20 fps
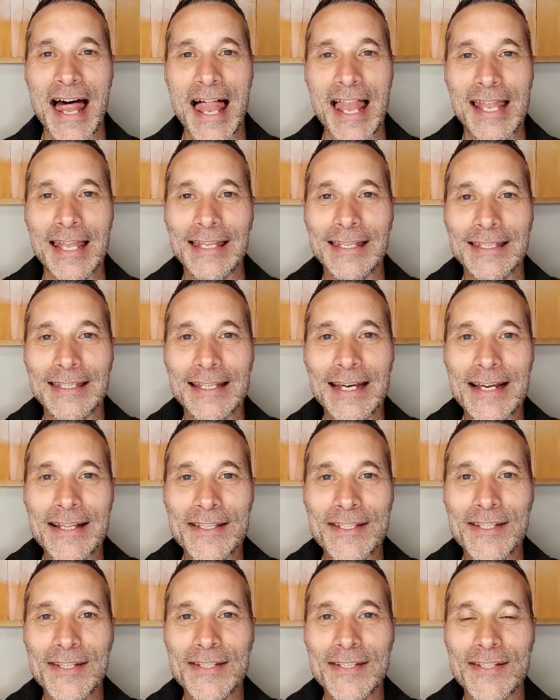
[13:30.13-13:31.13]

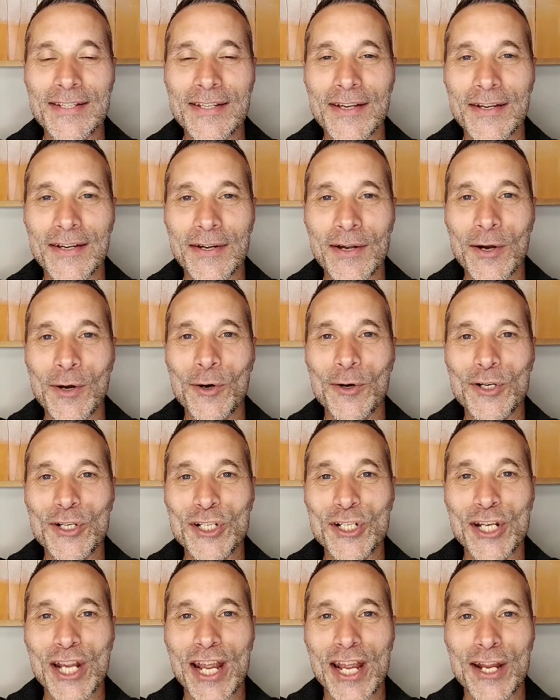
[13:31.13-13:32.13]
Let's go
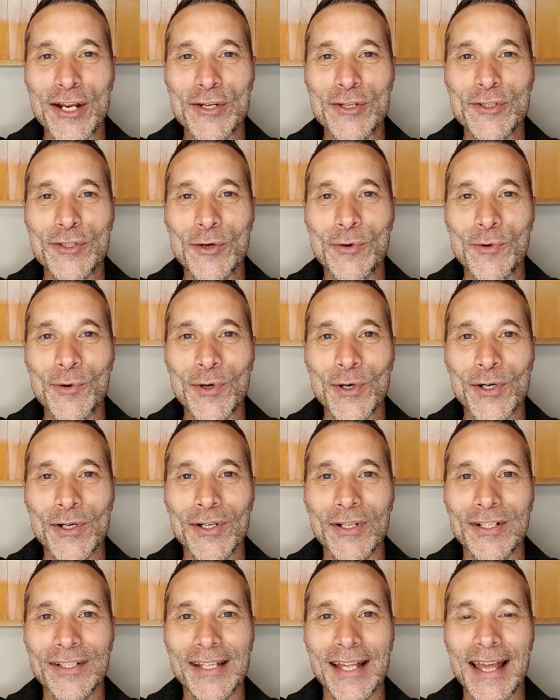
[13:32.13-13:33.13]
change the
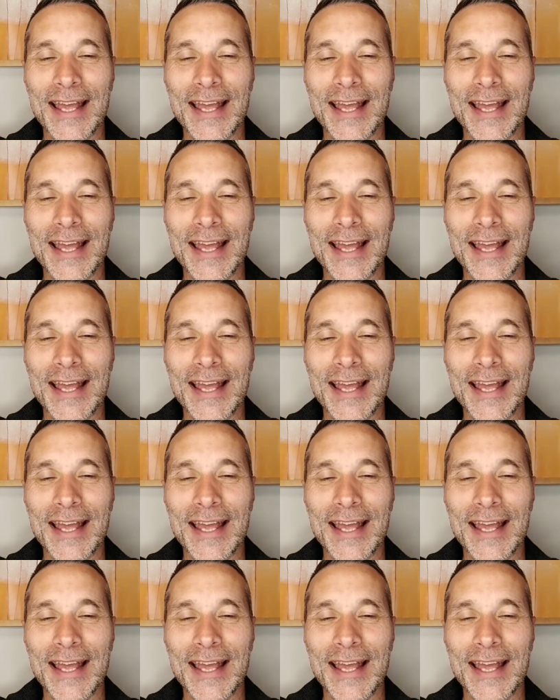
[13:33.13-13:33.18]
world